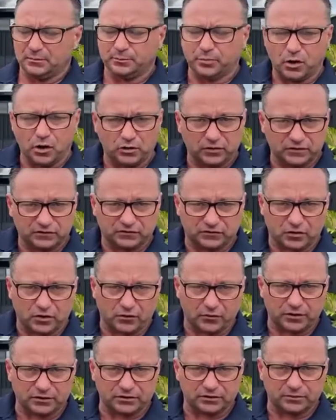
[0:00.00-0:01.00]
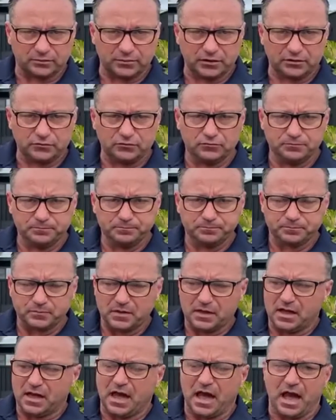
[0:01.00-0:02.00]
polystyrene in the middle,
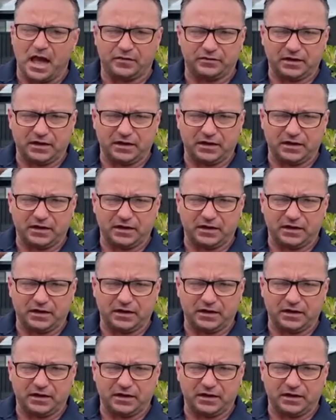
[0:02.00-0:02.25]
and